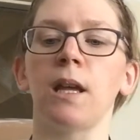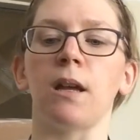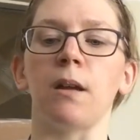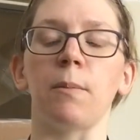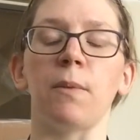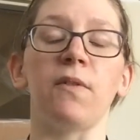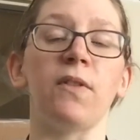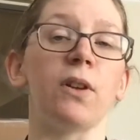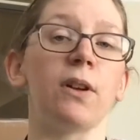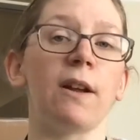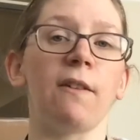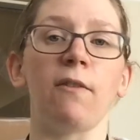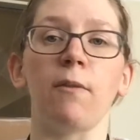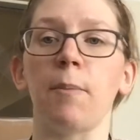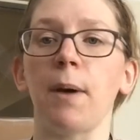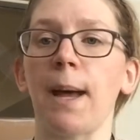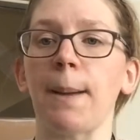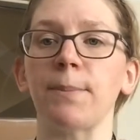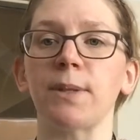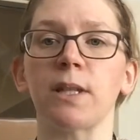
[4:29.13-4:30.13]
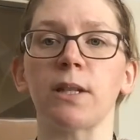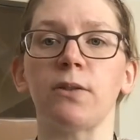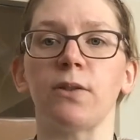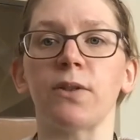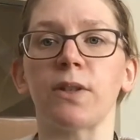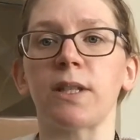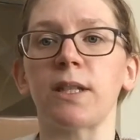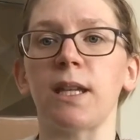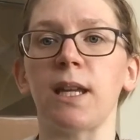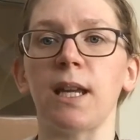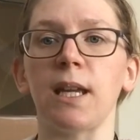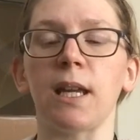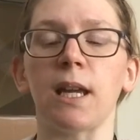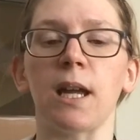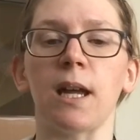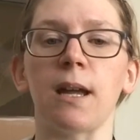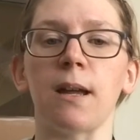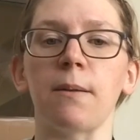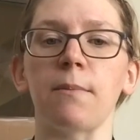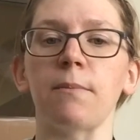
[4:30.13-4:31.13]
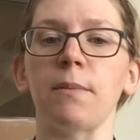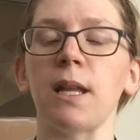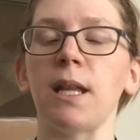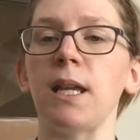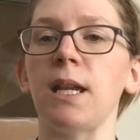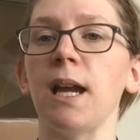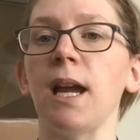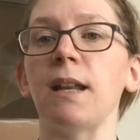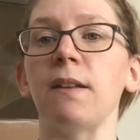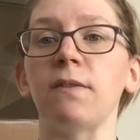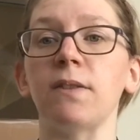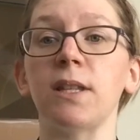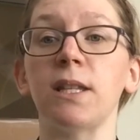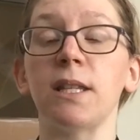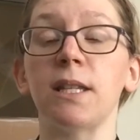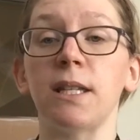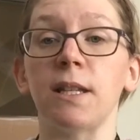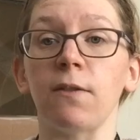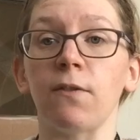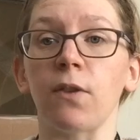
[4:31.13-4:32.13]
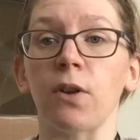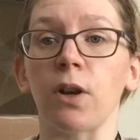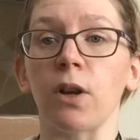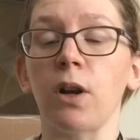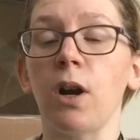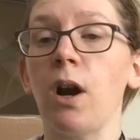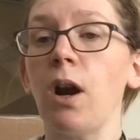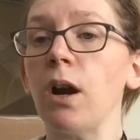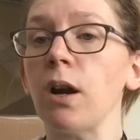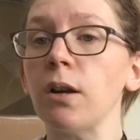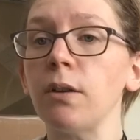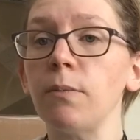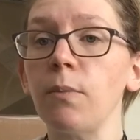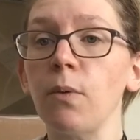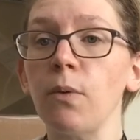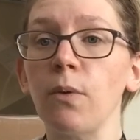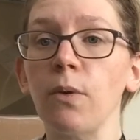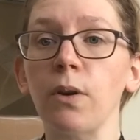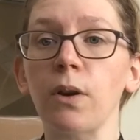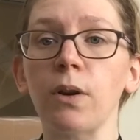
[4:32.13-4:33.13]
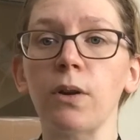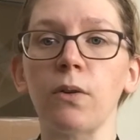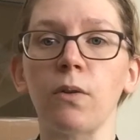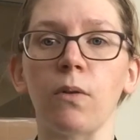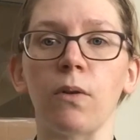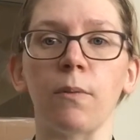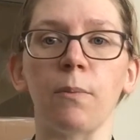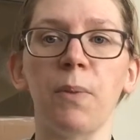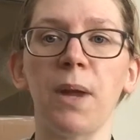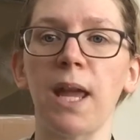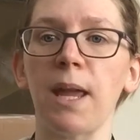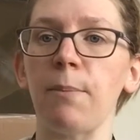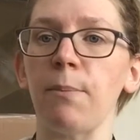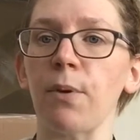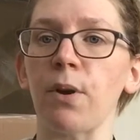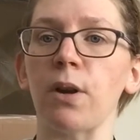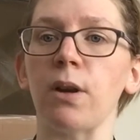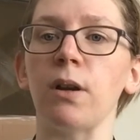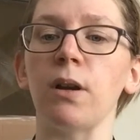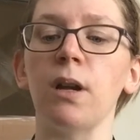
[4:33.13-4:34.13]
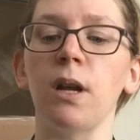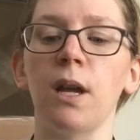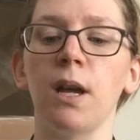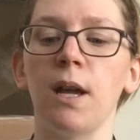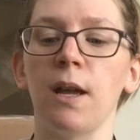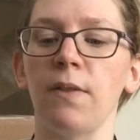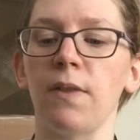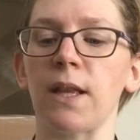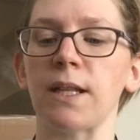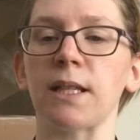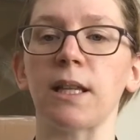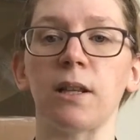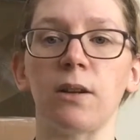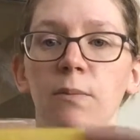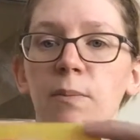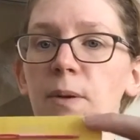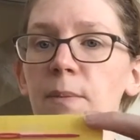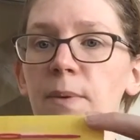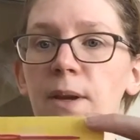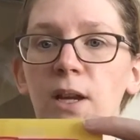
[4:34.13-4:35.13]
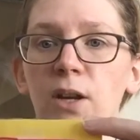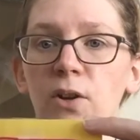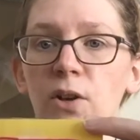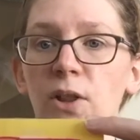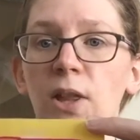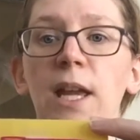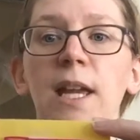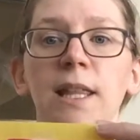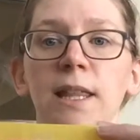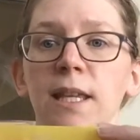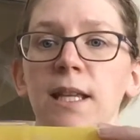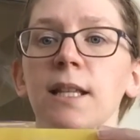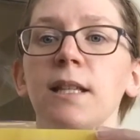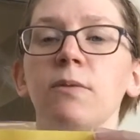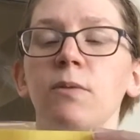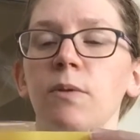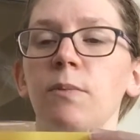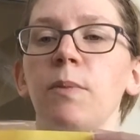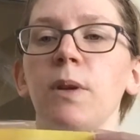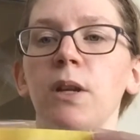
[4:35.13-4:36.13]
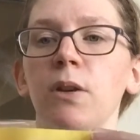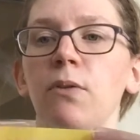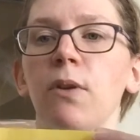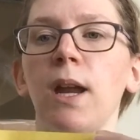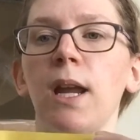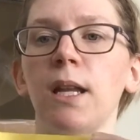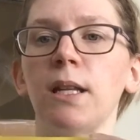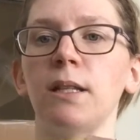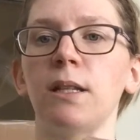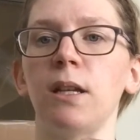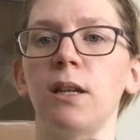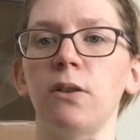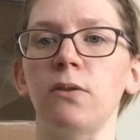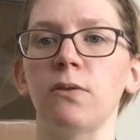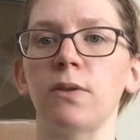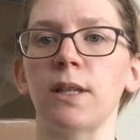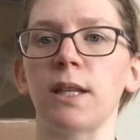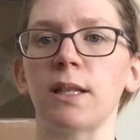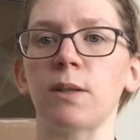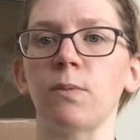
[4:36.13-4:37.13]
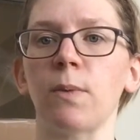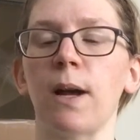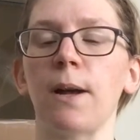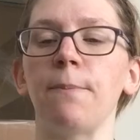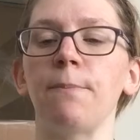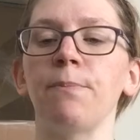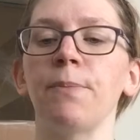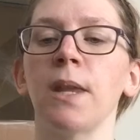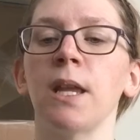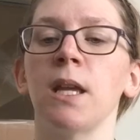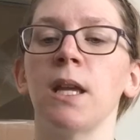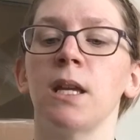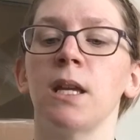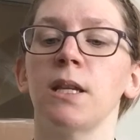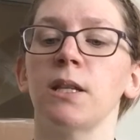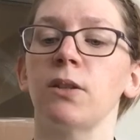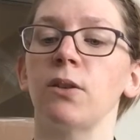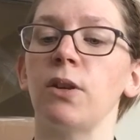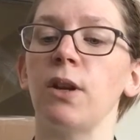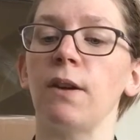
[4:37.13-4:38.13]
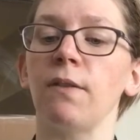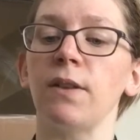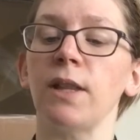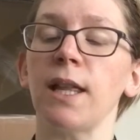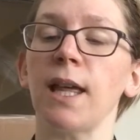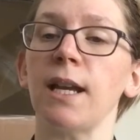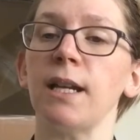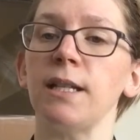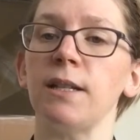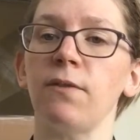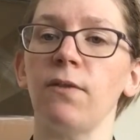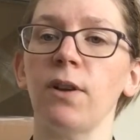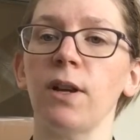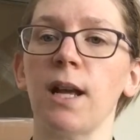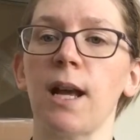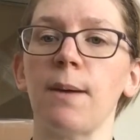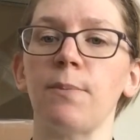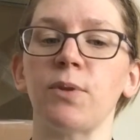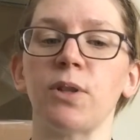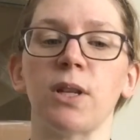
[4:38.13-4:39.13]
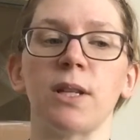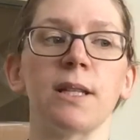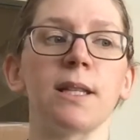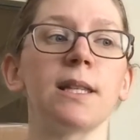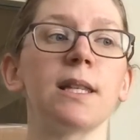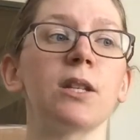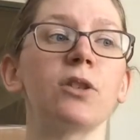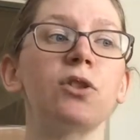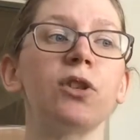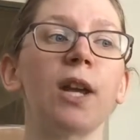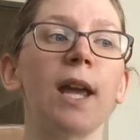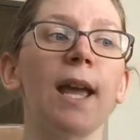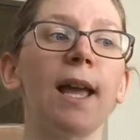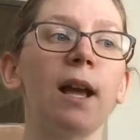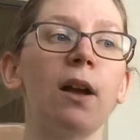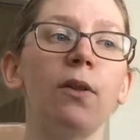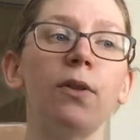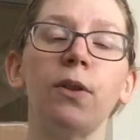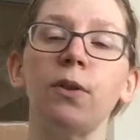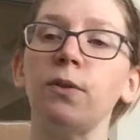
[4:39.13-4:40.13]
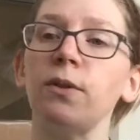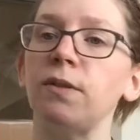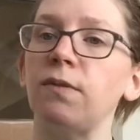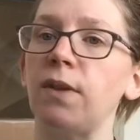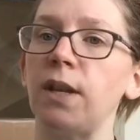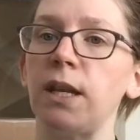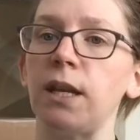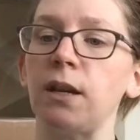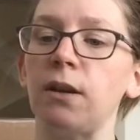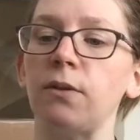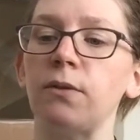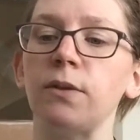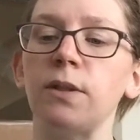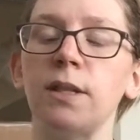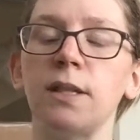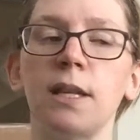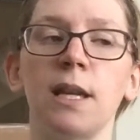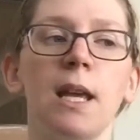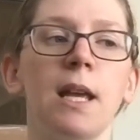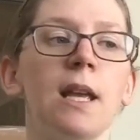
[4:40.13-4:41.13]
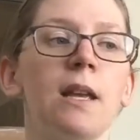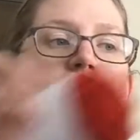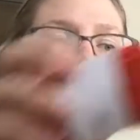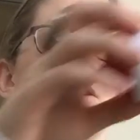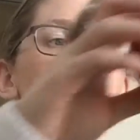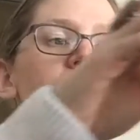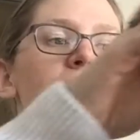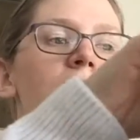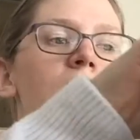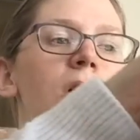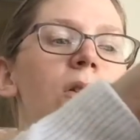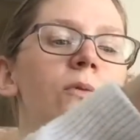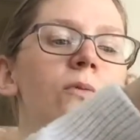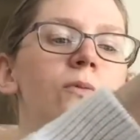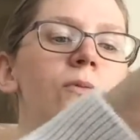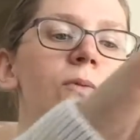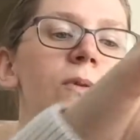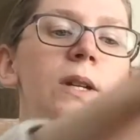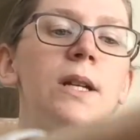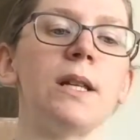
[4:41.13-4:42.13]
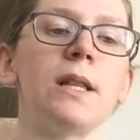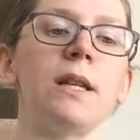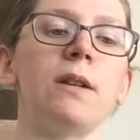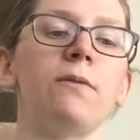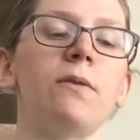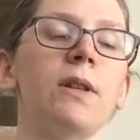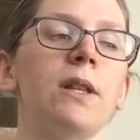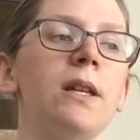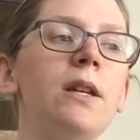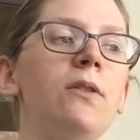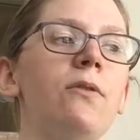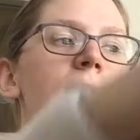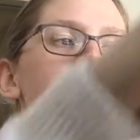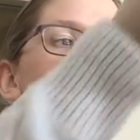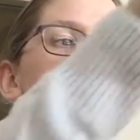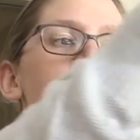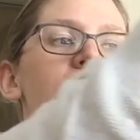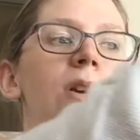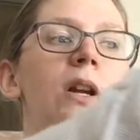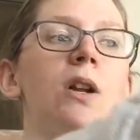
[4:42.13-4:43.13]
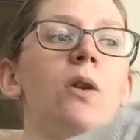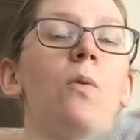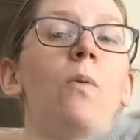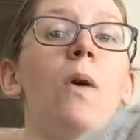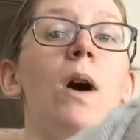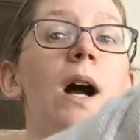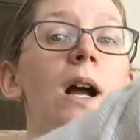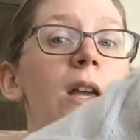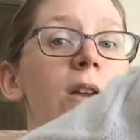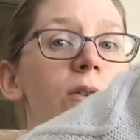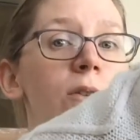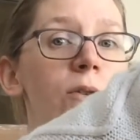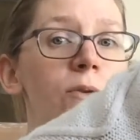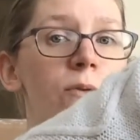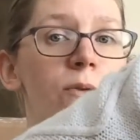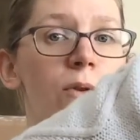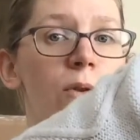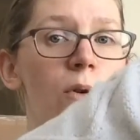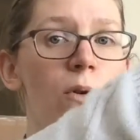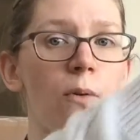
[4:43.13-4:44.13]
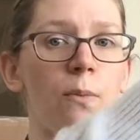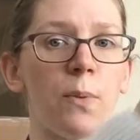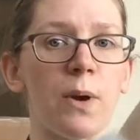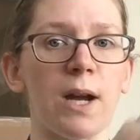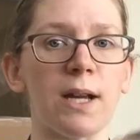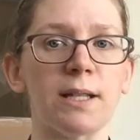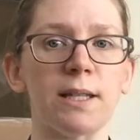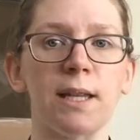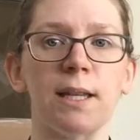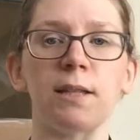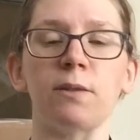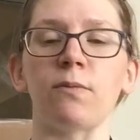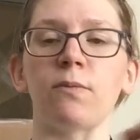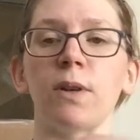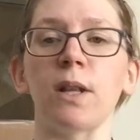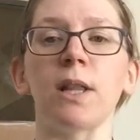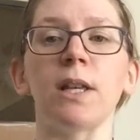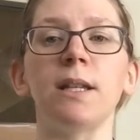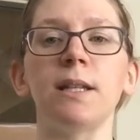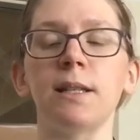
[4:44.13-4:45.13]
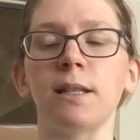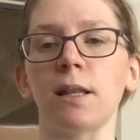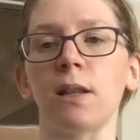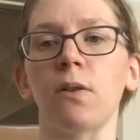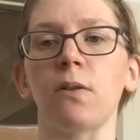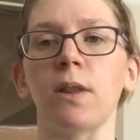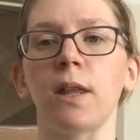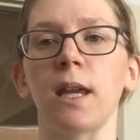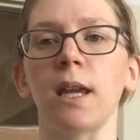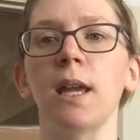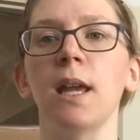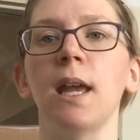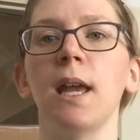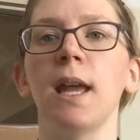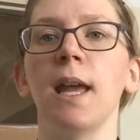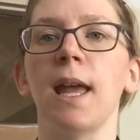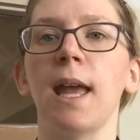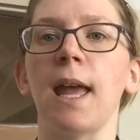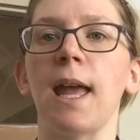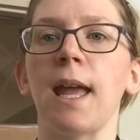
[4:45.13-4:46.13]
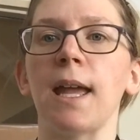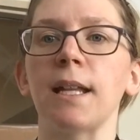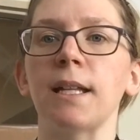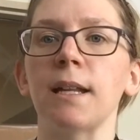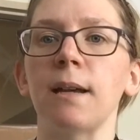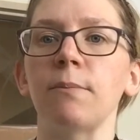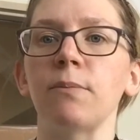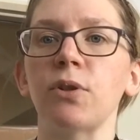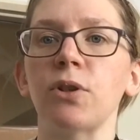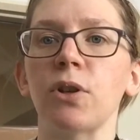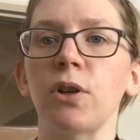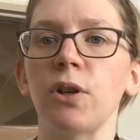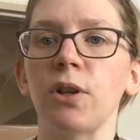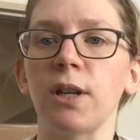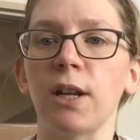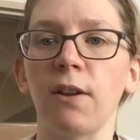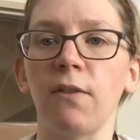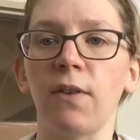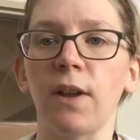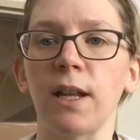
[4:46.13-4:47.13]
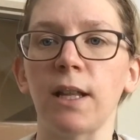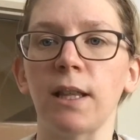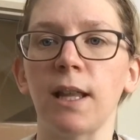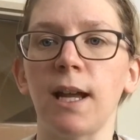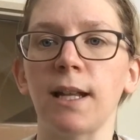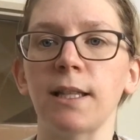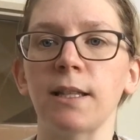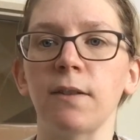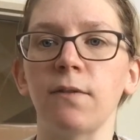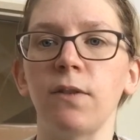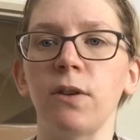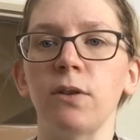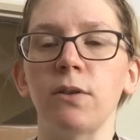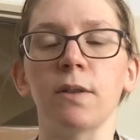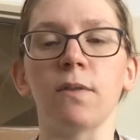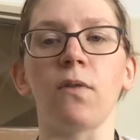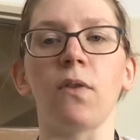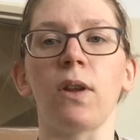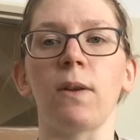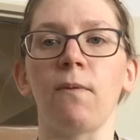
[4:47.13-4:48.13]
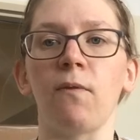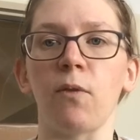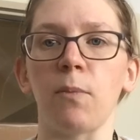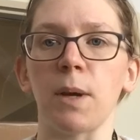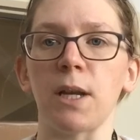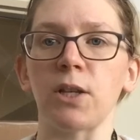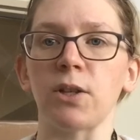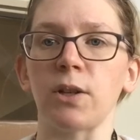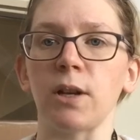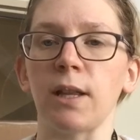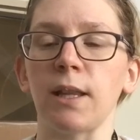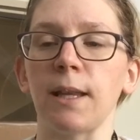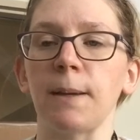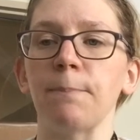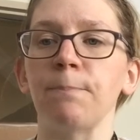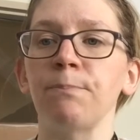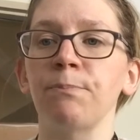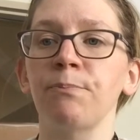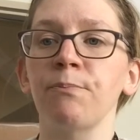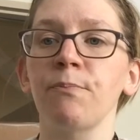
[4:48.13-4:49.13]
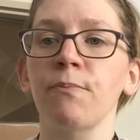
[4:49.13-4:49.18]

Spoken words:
If you don't have a popsicle stick, any kind of stiffer cardboard or paper that's a little bit bigger like this would be great to use as well. So you have a lot of different options. Check out those videos. They're all really great. They're going to walk you through the whole process really slowly, and I'm sure you're going to find lots of useful information on them.